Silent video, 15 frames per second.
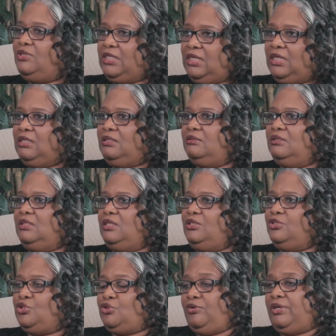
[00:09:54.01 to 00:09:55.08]
did in
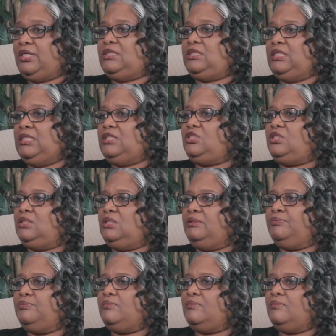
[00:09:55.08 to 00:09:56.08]
your drug addiction.